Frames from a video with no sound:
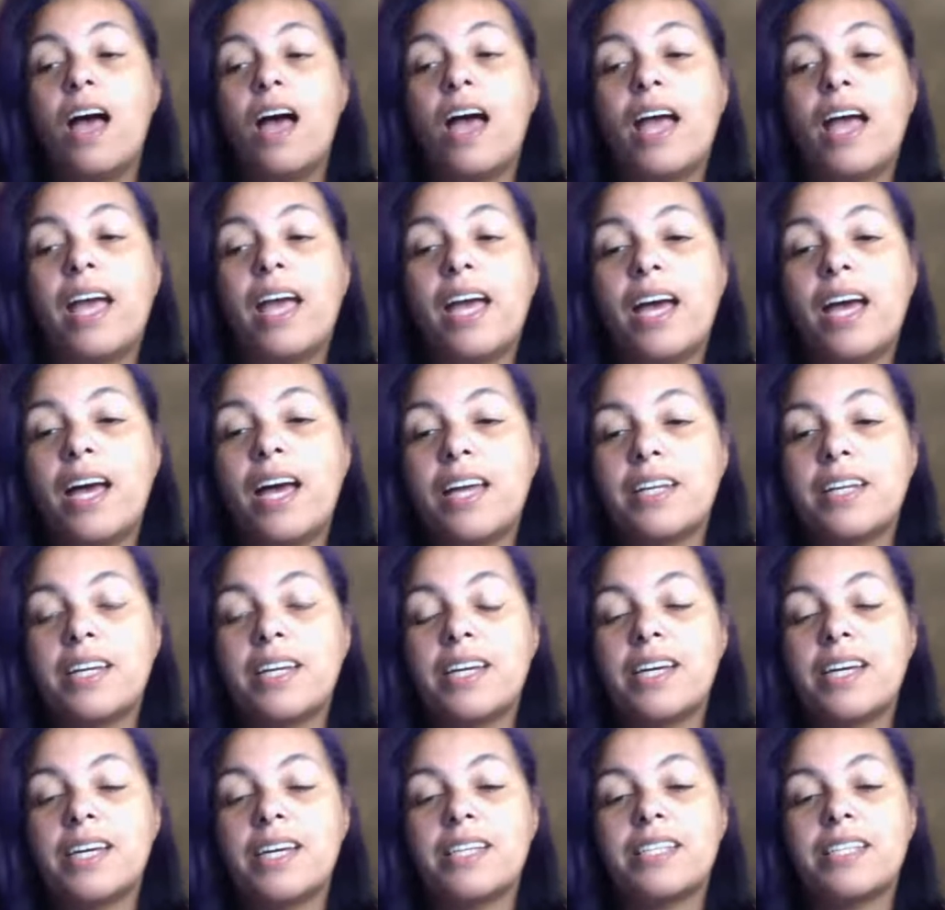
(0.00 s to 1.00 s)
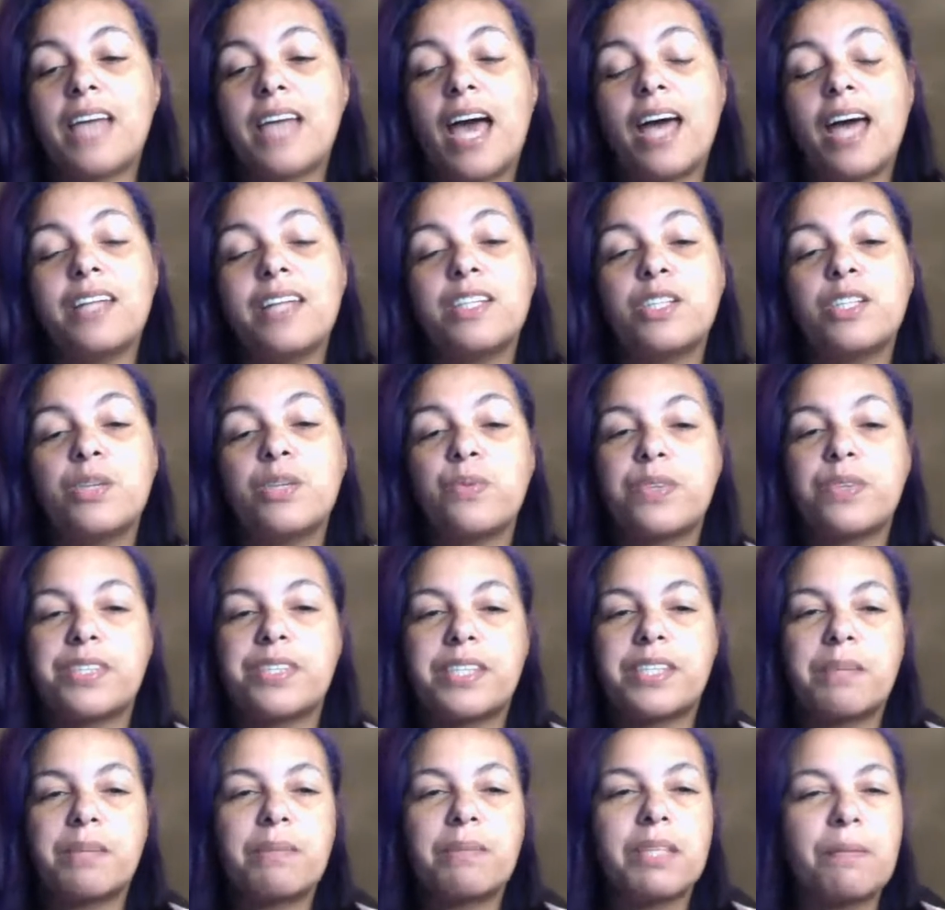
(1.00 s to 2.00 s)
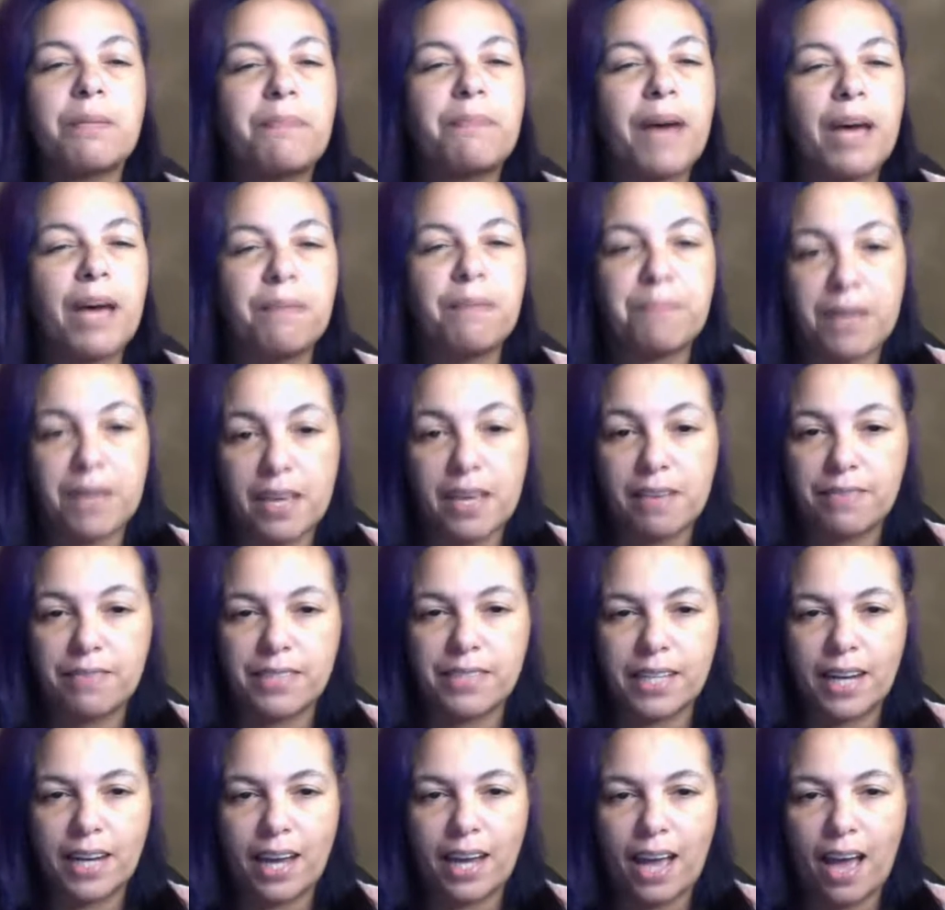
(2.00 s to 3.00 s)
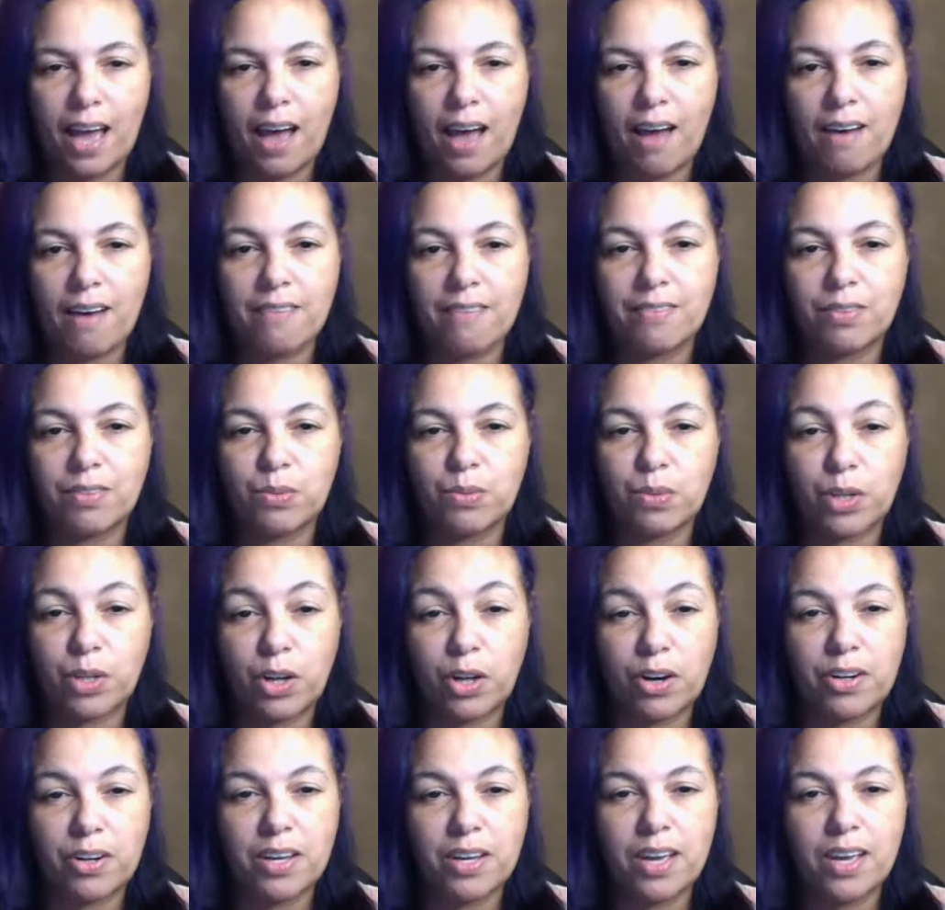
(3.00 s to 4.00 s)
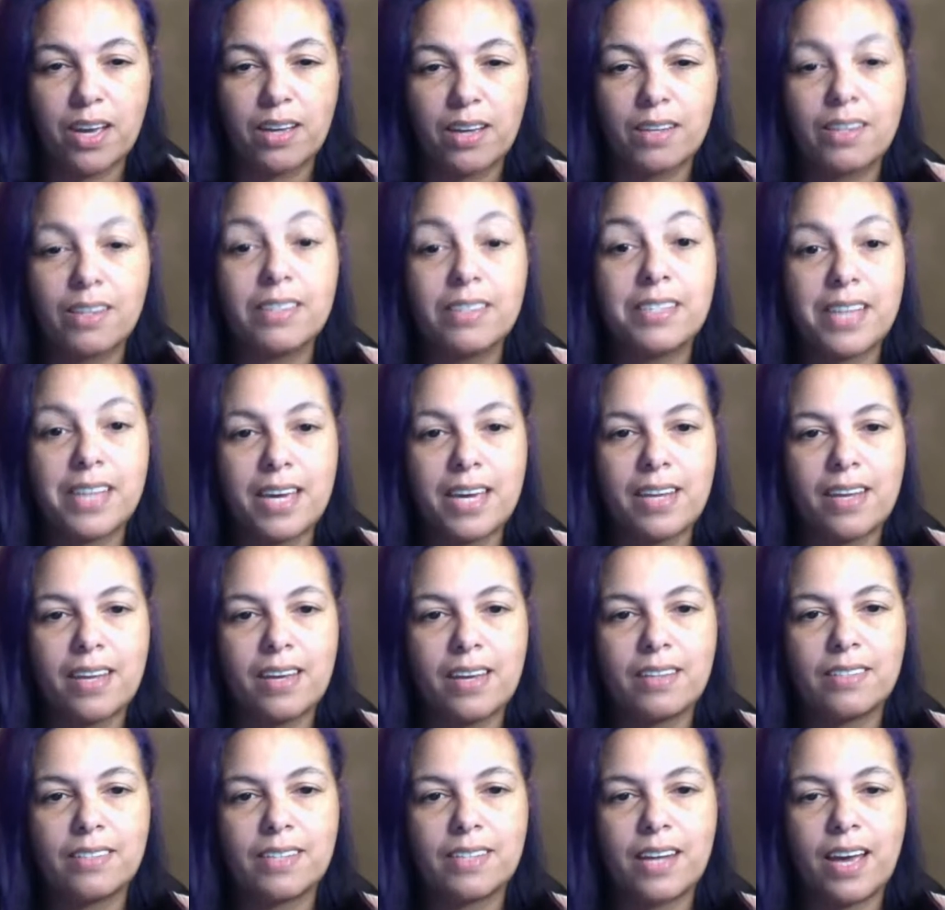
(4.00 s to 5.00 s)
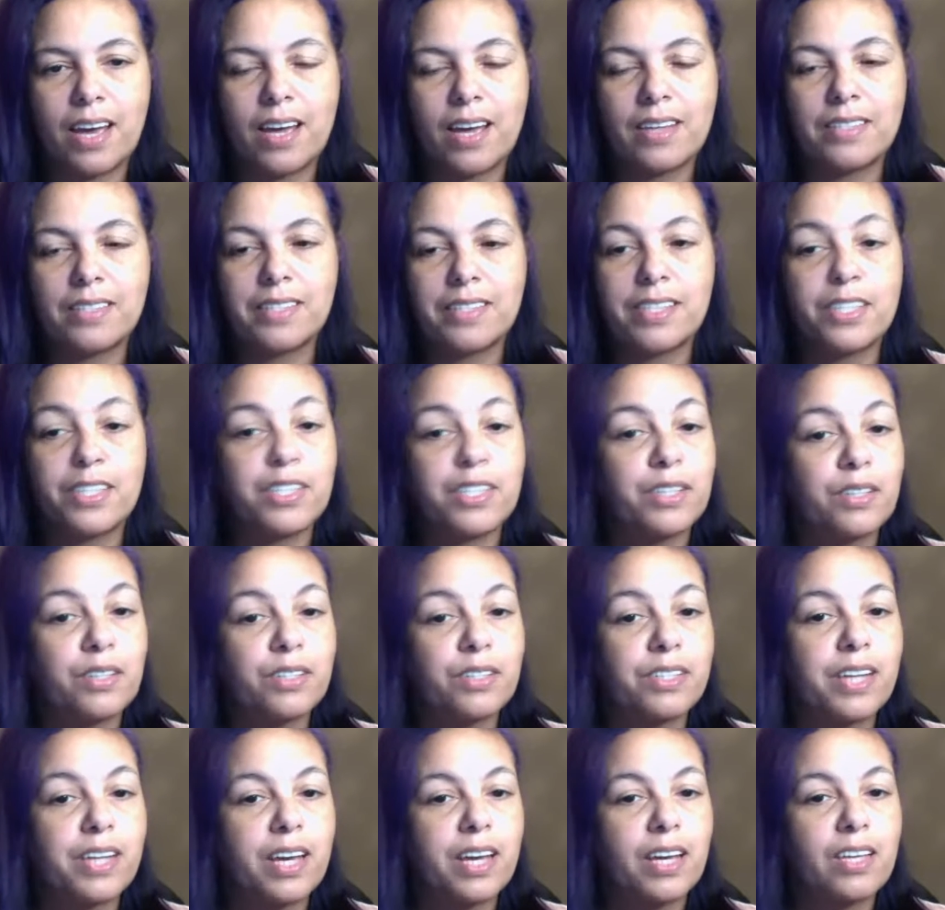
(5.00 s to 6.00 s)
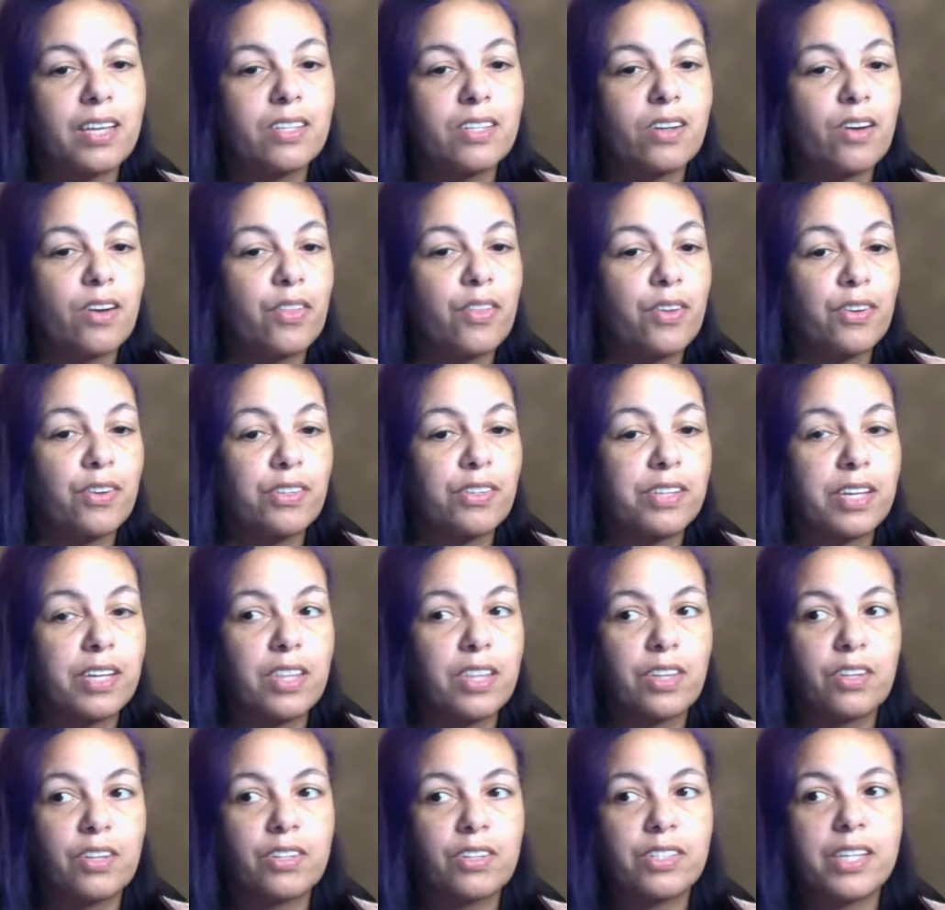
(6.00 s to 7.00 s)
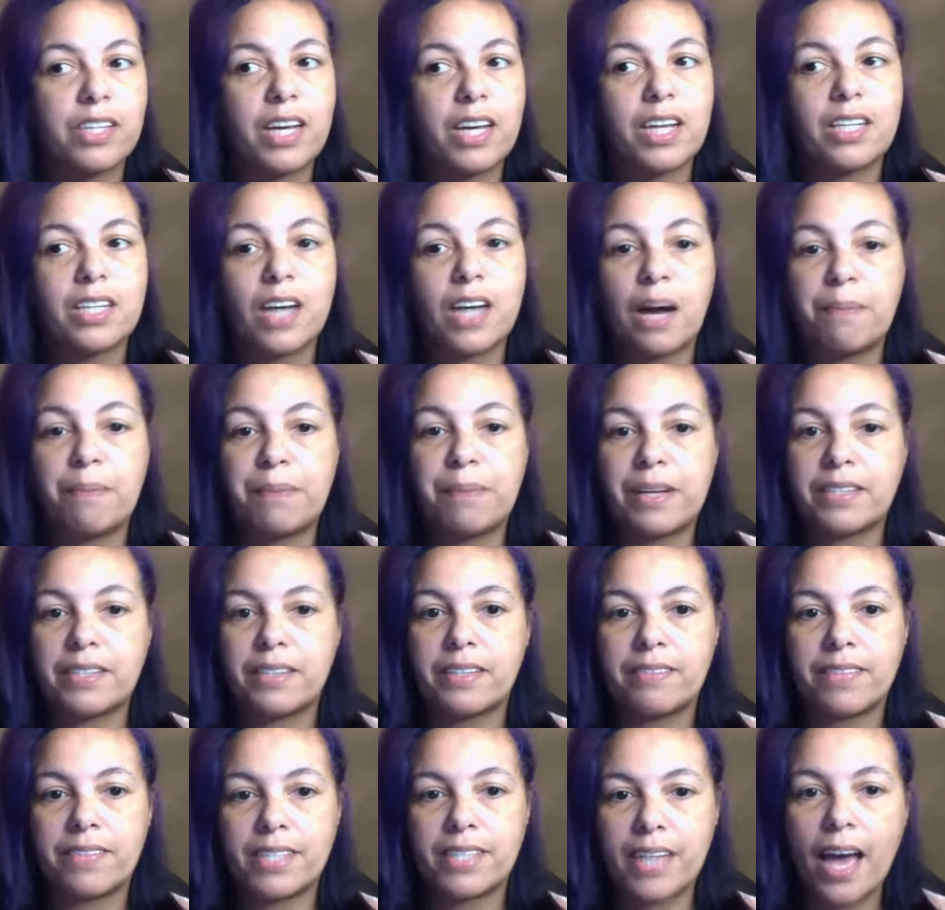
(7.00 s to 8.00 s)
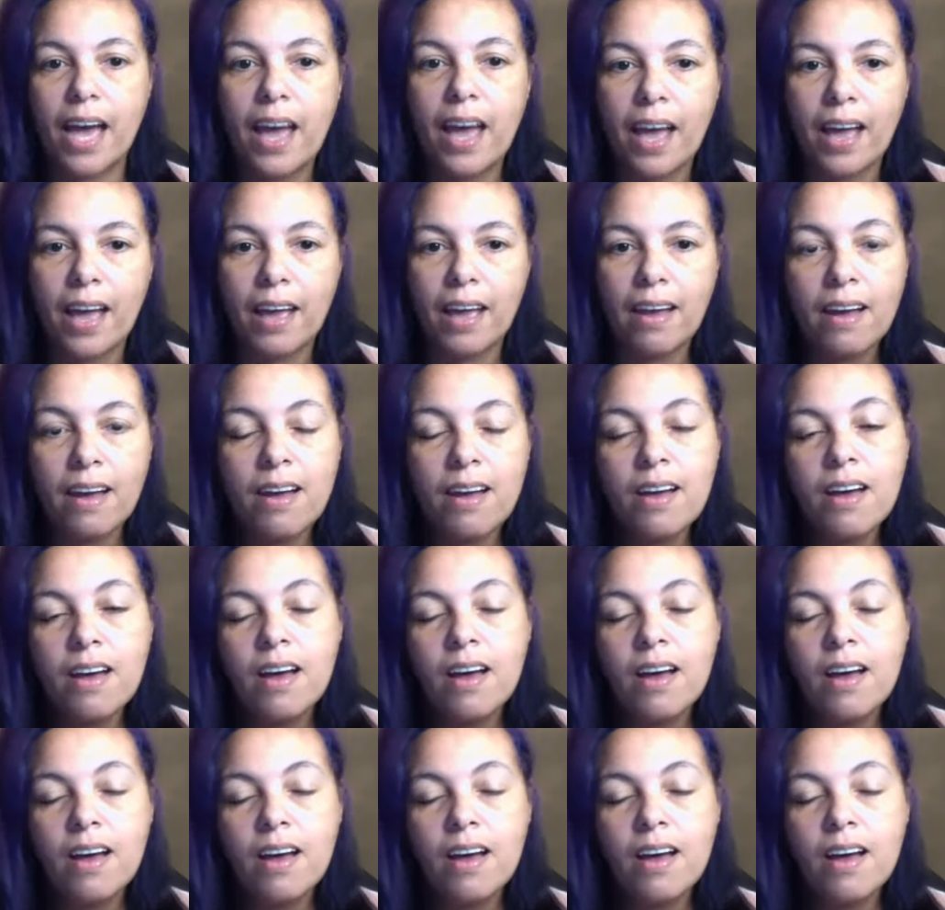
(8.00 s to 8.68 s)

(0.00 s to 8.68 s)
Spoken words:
And it had to do with some of the pet peeves that I have regarding dating today. Since Thursday is our Thirsty Thursday topics of the day,